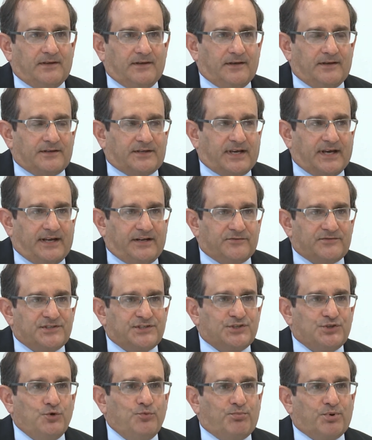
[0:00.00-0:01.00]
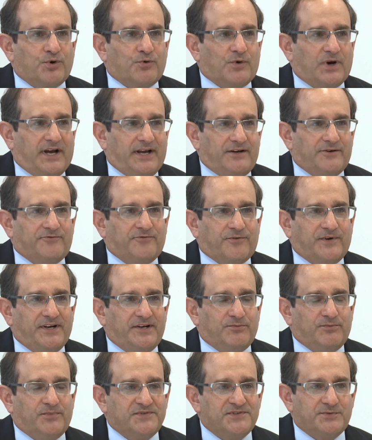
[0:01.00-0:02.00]
A kind of super right of
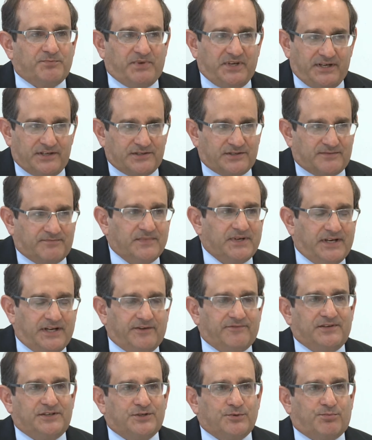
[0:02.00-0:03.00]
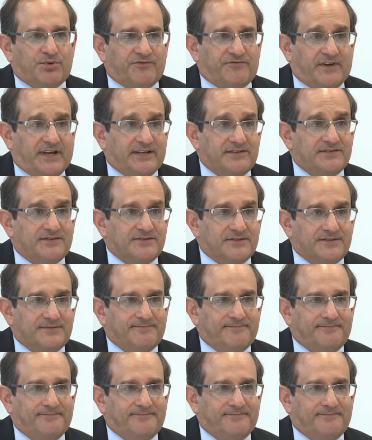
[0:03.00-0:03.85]
freedom of speech given to professors.